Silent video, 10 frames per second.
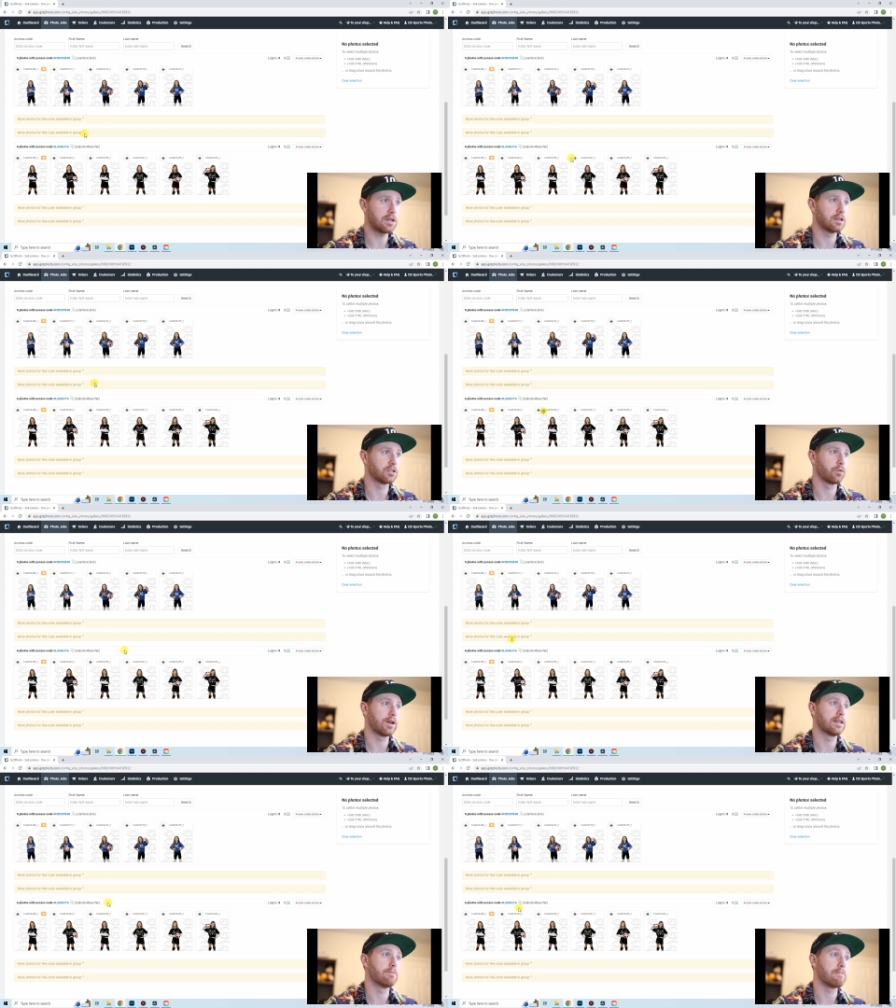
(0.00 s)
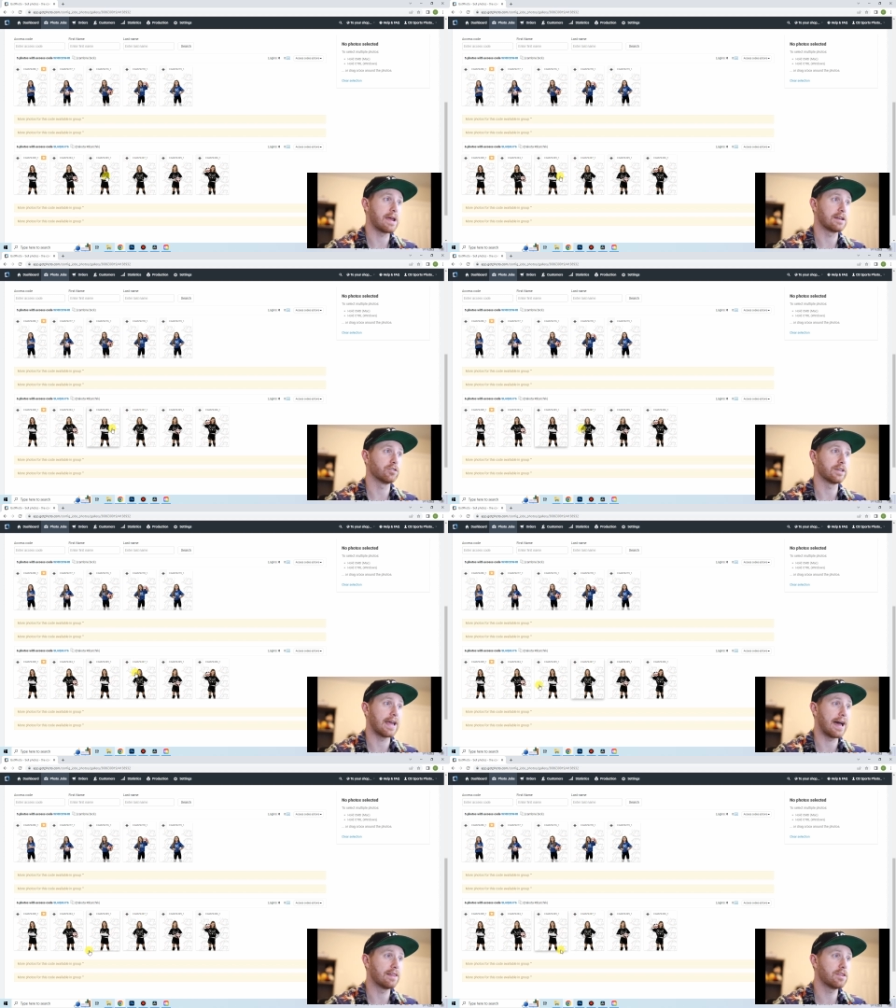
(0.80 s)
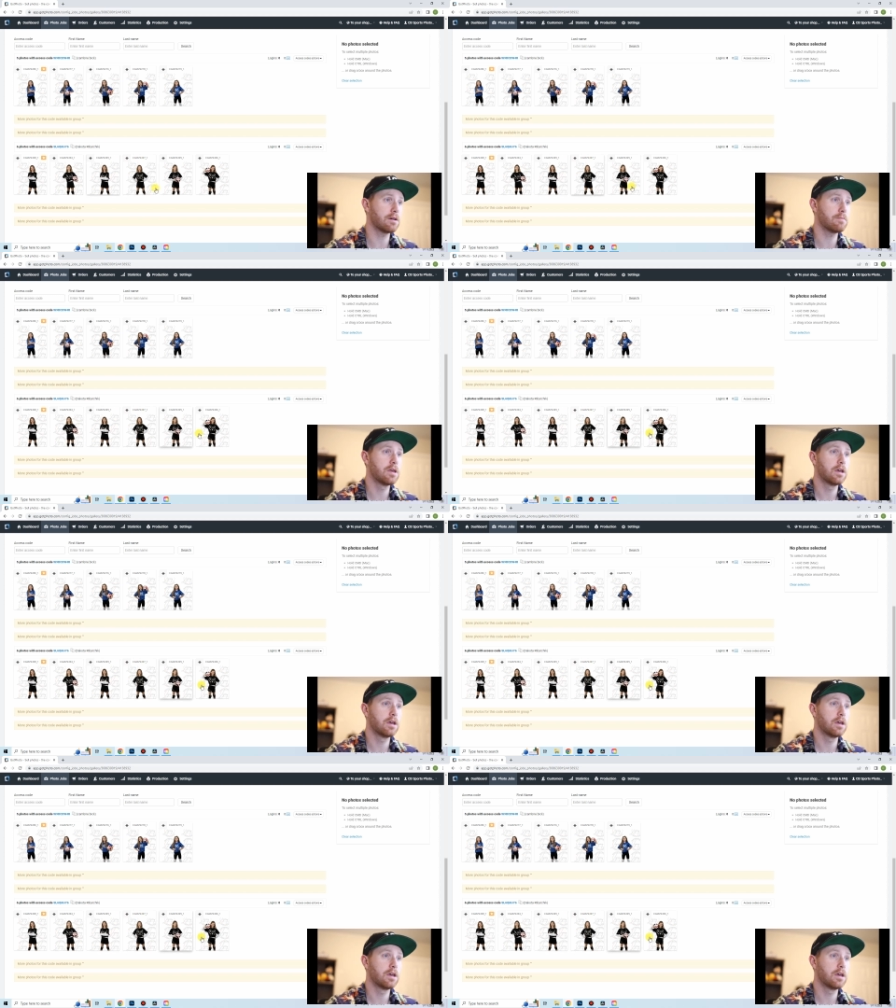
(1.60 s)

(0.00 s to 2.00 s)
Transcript: and so we had to manually add them.